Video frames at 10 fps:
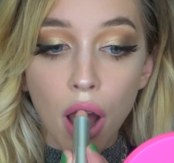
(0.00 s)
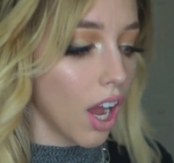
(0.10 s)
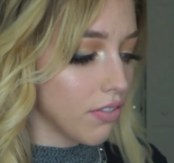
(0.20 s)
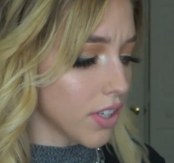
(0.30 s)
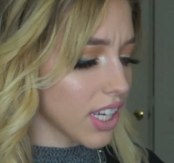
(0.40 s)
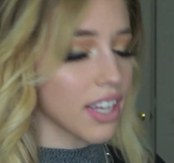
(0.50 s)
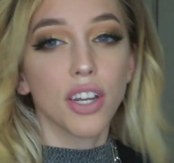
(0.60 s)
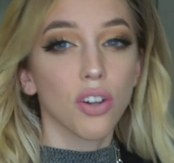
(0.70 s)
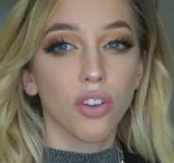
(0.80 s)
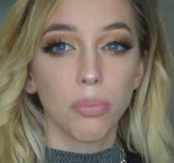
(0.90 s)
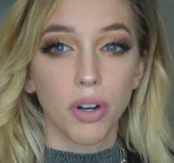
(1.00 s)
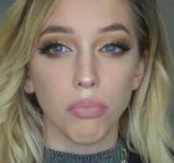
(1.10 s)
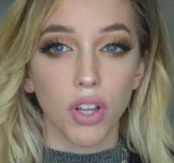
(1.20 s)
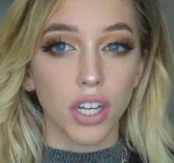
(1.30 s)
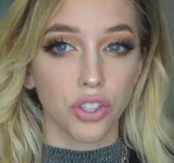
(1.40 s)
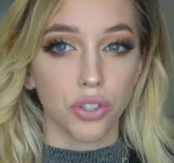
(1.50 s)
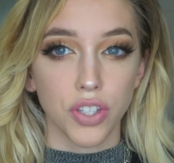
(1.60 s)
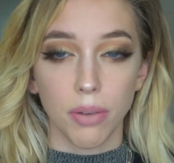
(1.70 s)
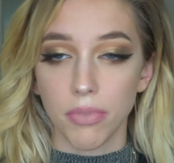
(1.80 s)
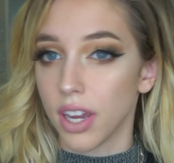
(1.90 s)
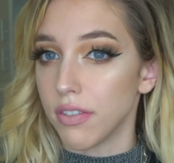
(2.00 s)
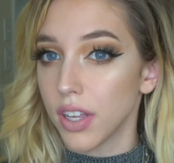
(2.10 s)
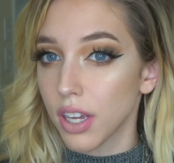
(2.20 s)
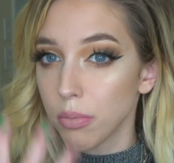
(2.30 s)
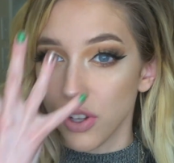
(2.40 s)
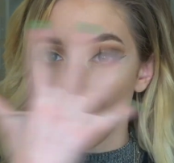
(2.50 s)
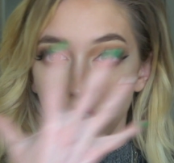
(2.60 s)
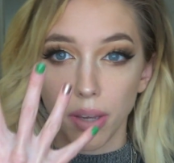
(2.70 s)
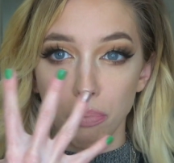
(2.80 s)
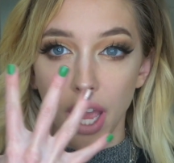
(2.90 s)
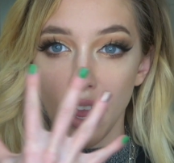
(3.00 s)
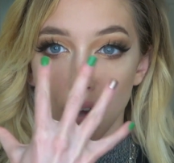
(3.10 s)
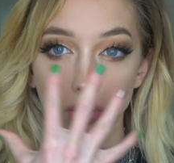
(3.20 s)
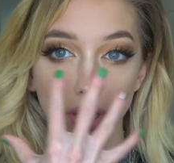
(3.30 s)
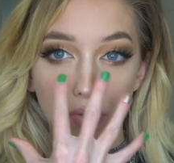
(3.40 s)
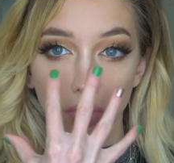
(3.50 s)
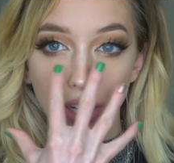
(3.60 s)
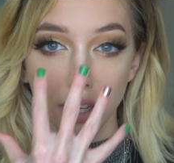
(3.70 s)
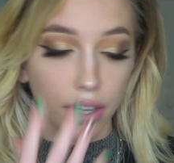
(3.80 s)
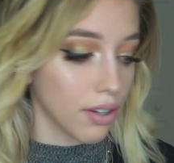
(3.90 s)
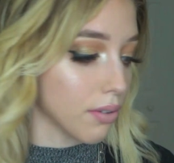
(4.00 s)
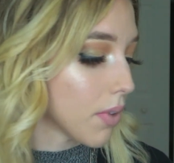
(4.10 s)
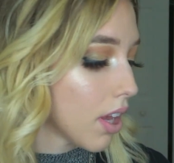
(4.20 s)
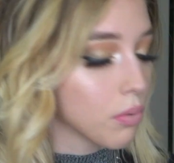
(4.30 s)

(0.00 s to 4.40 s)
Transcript: I feel like I need a little bit of blush or something. I feel like I'm a little like pale, like right here.